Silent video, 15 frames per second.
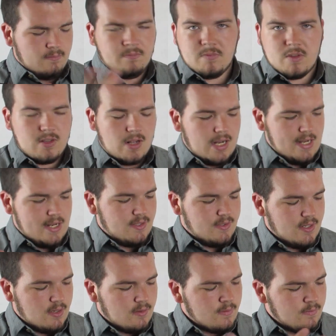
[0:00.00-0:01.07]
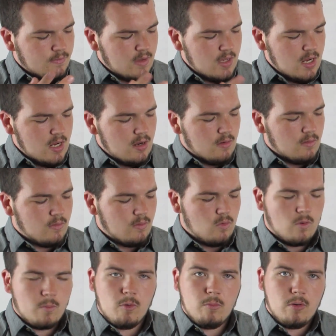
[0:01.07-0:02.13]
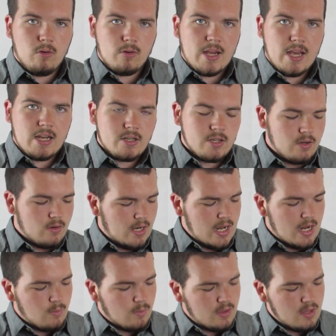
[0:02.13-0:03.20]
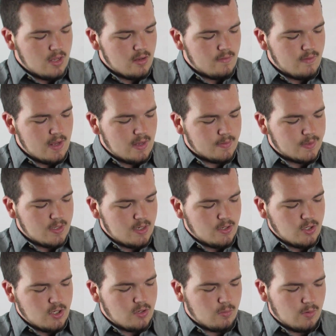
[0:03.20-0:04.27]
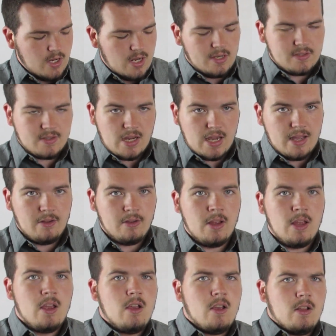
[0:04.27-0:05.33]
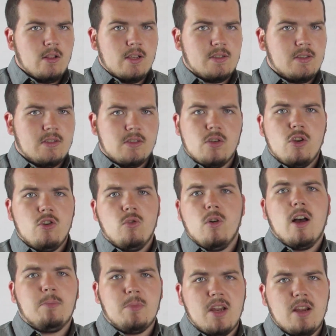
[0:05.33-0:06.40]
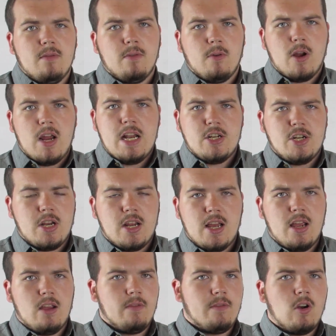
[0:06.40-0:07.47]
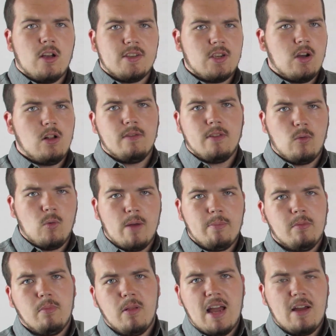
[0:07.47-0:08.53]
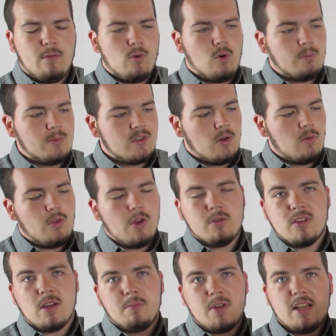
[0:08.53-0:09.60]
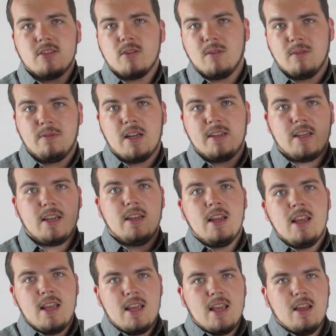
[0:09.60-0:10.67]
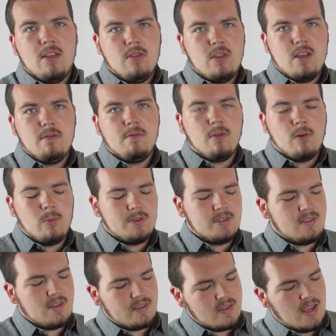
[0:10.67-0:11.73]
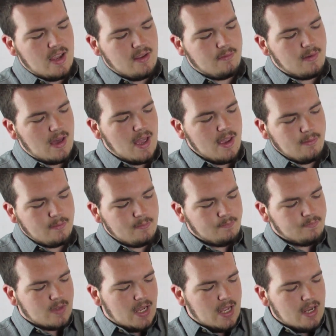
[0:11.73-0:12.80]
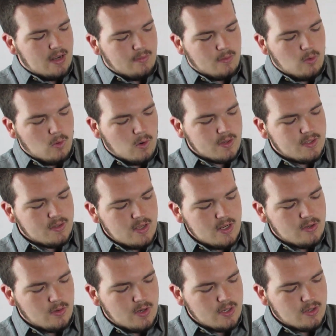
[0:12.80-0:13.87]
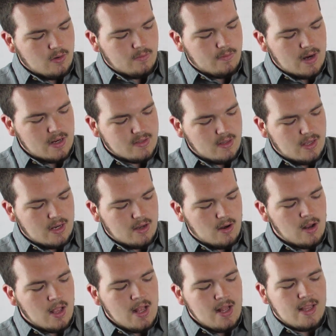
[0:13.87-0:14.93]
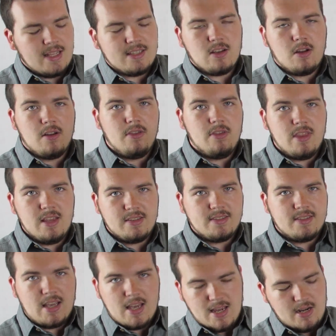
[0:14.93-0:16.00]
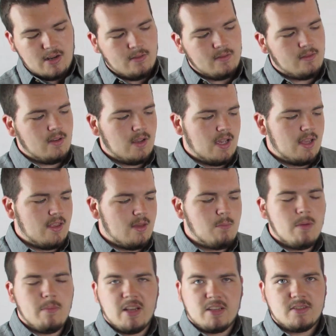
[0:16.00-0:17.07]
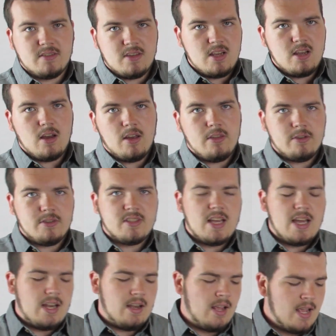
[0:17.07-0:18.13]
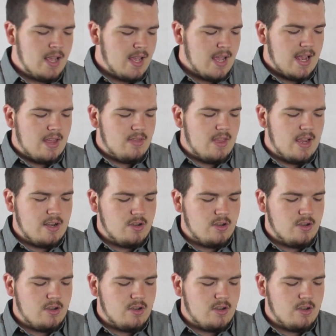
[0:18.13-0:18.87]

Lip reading: It's a lot easier. The normal bolt catch, again with the VFC G28 style. This is a new update for H&K across all of their weapon platforms, so those updates are reflected in the 416A5. And of course, the traditional fire selector that's on this side that mimics the other side. And they